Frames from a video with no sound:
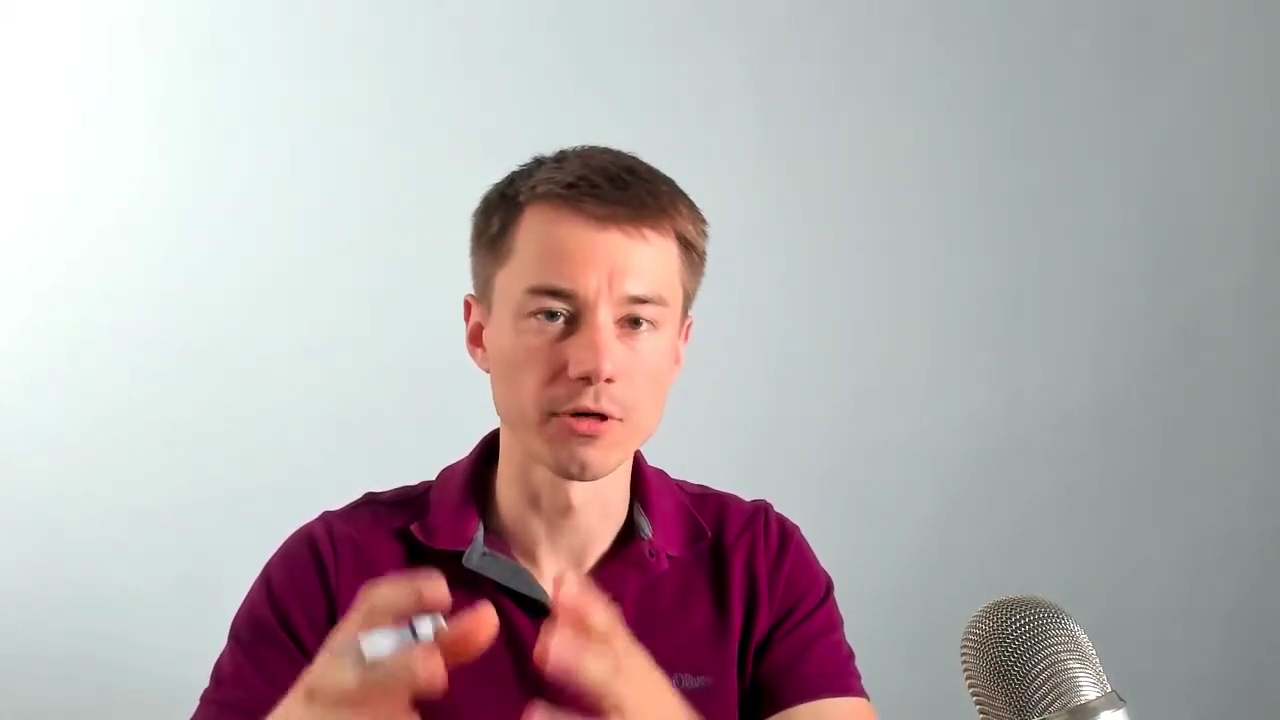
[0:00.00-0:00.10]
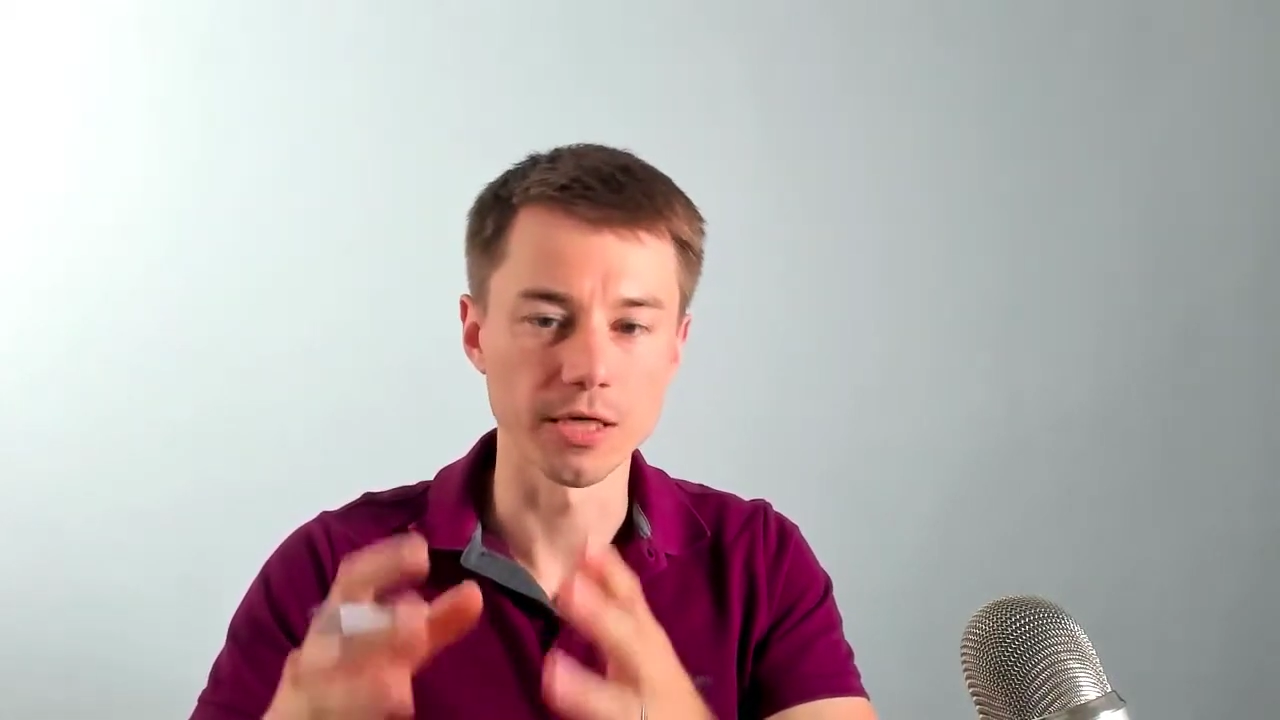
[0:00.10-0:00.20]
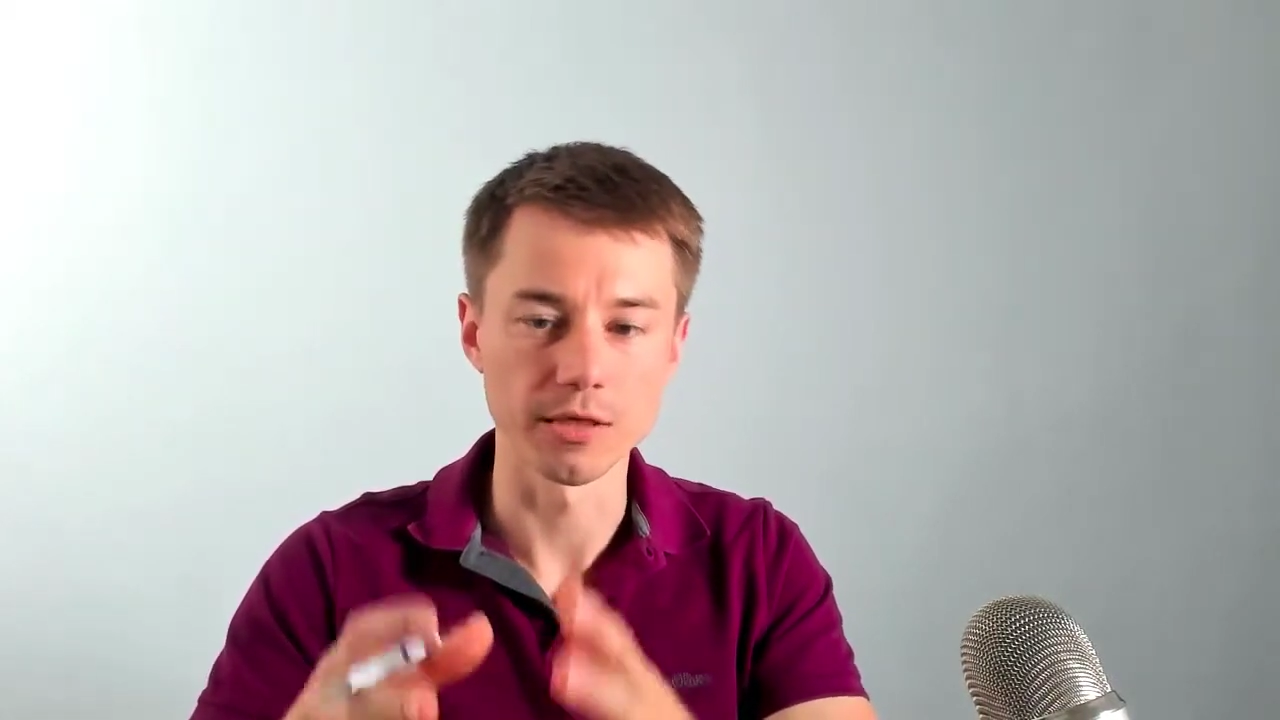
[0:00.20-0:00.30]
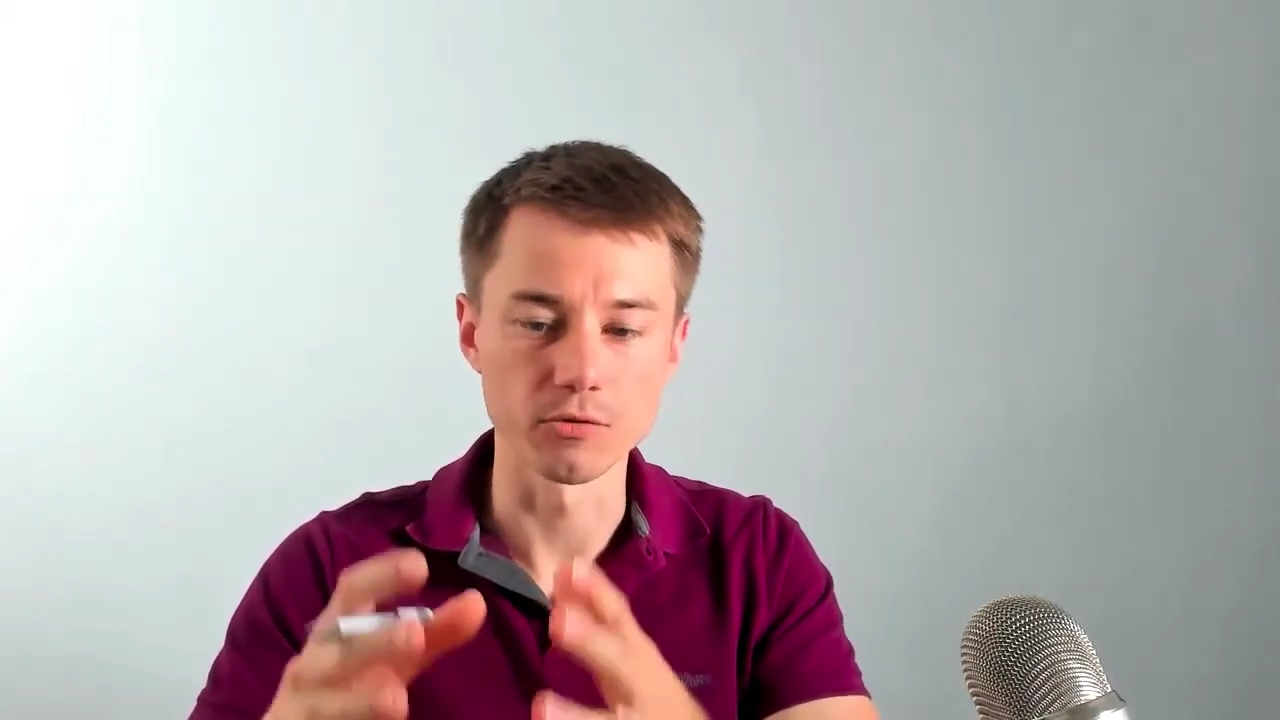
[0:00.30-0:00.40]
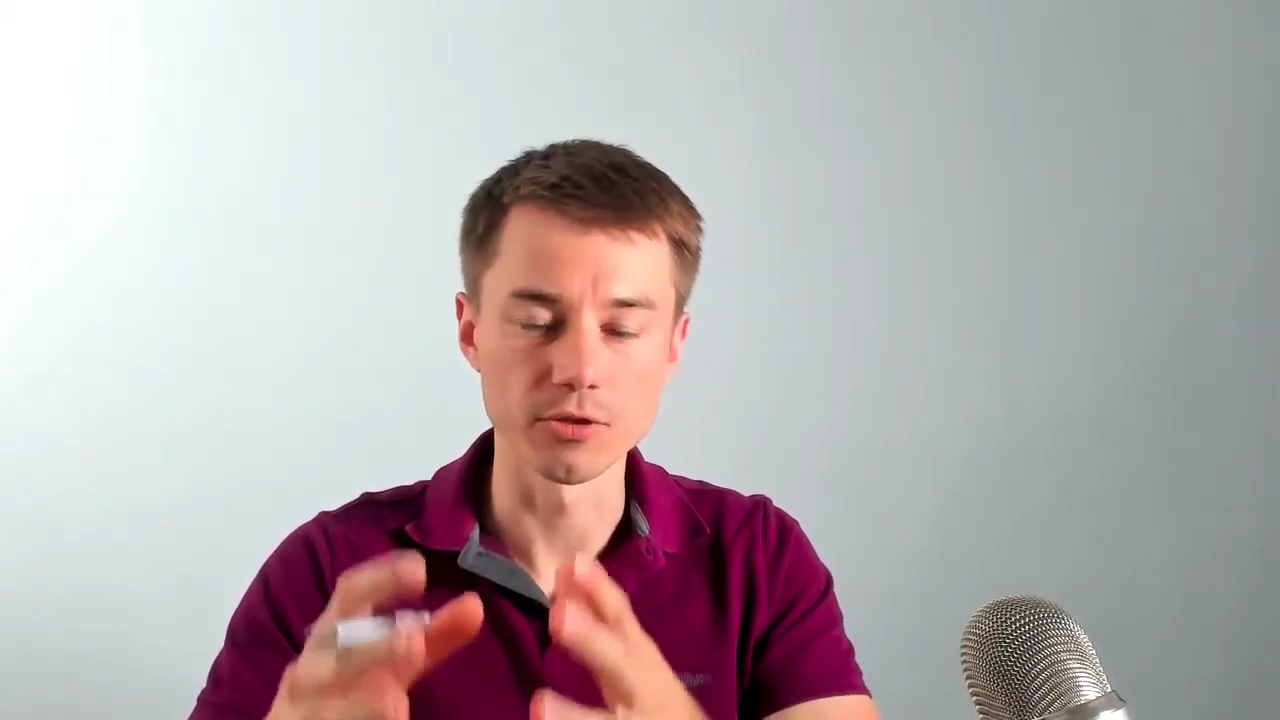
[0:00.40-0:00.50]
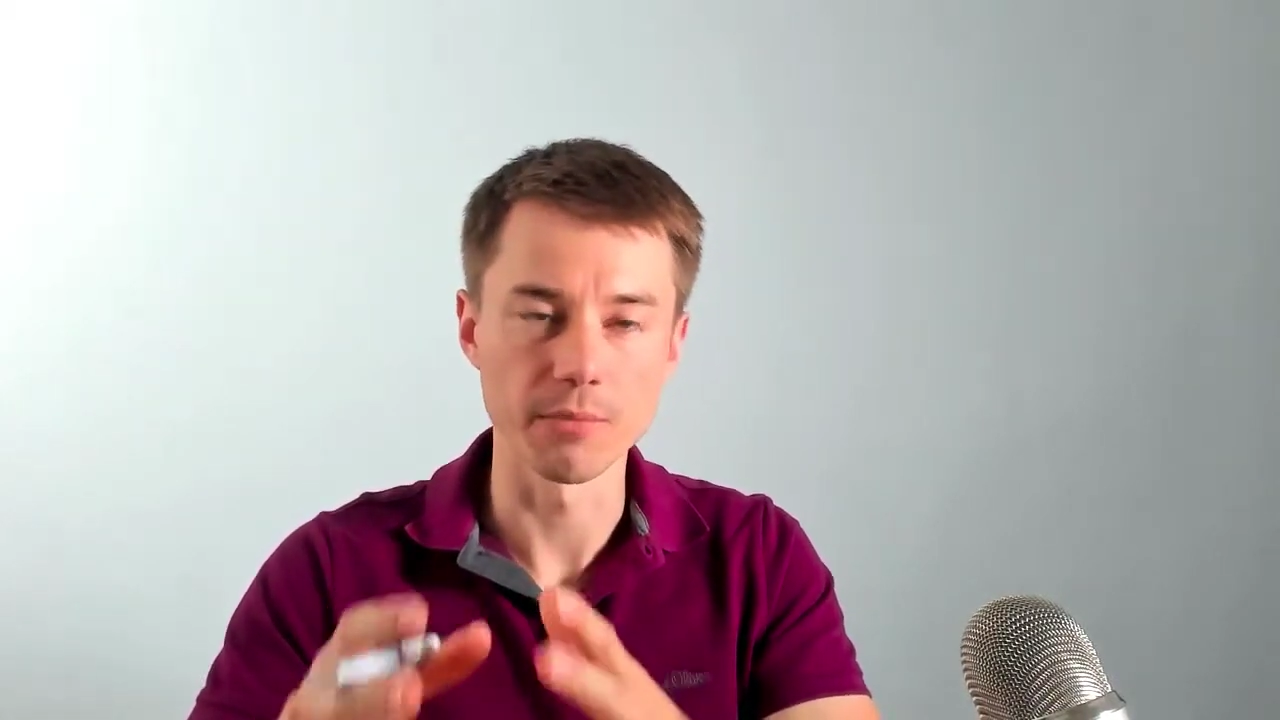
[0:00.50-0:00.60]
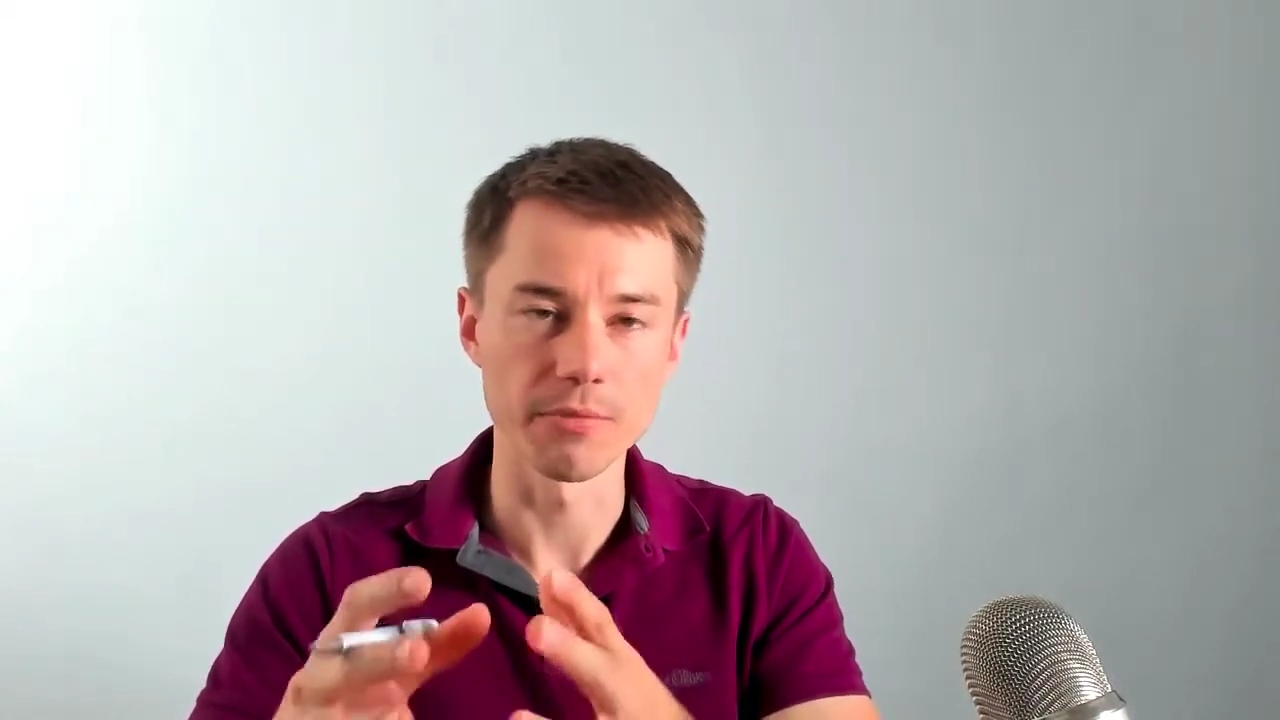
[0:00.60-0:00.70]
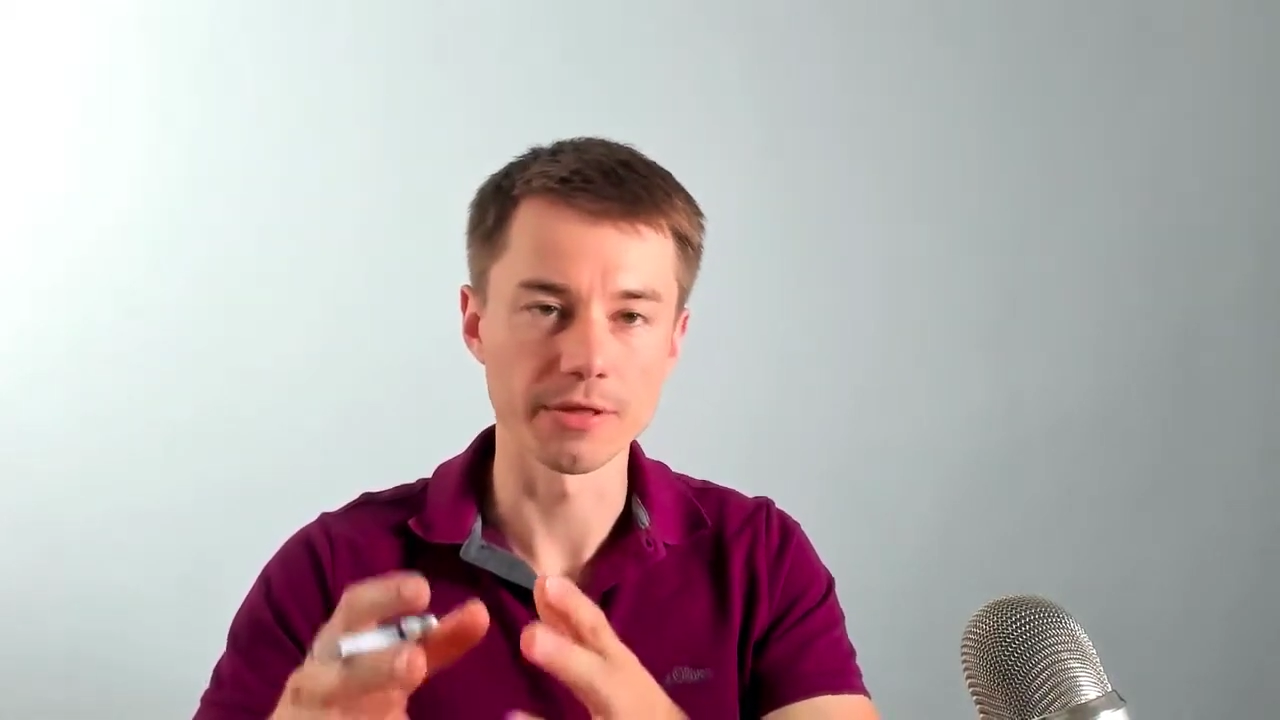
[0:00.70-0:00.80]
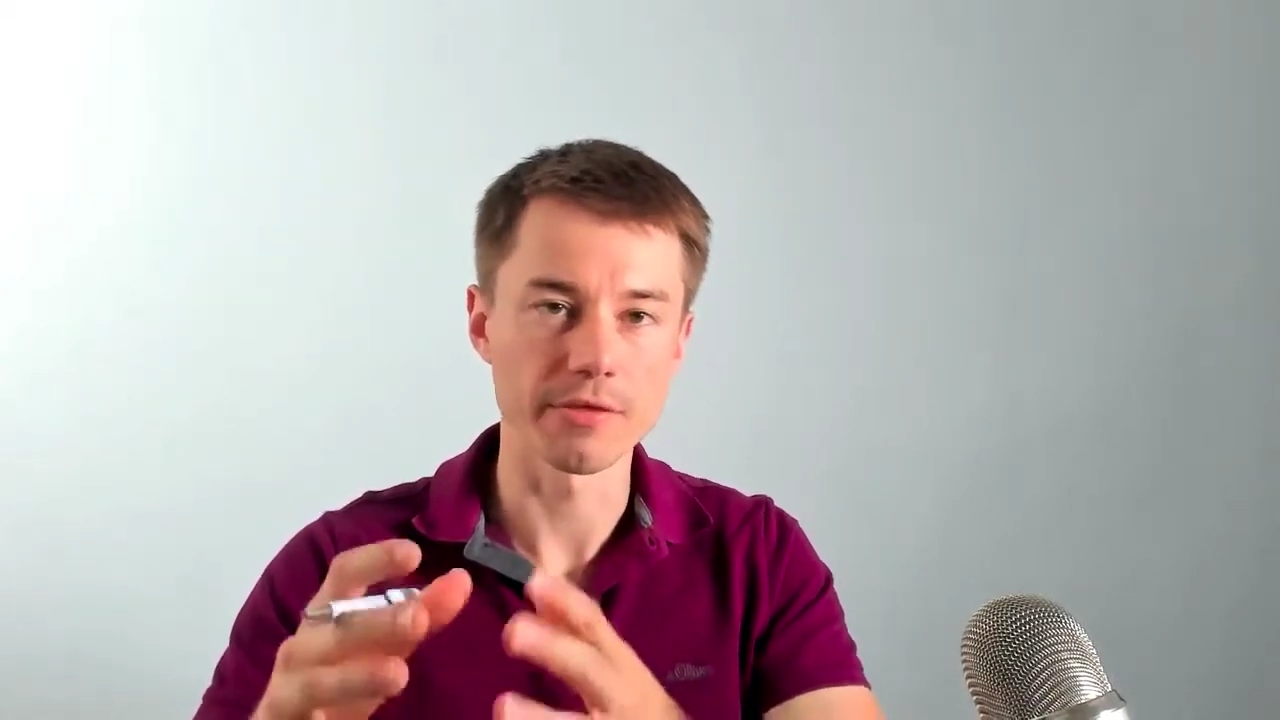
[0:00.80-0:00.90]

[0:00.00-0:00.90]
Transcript: like something